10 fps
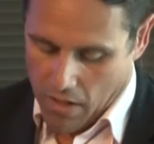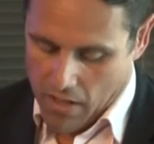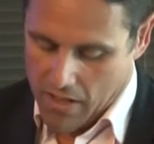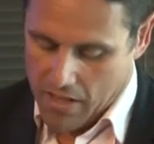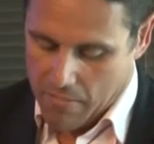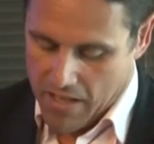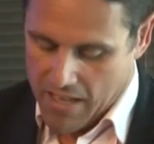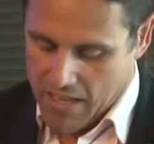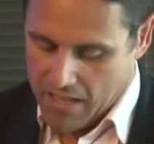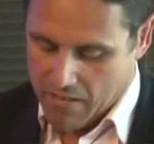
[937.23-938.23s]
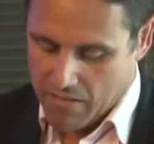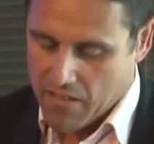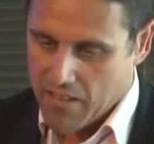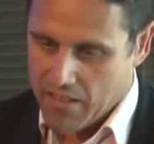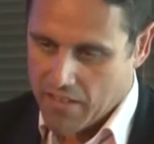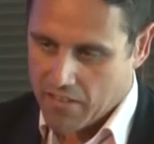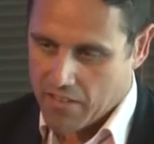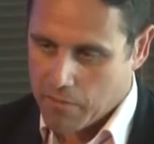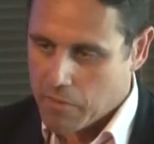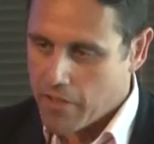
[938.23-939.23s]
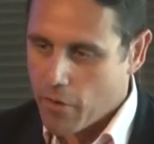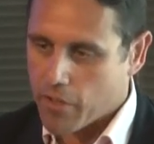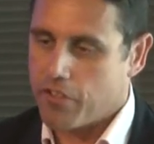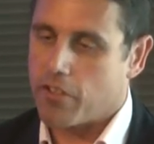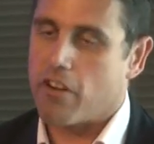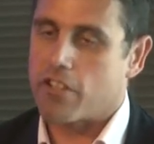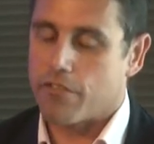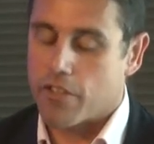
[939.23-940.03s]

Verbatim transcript: um, and there seems to be no consideration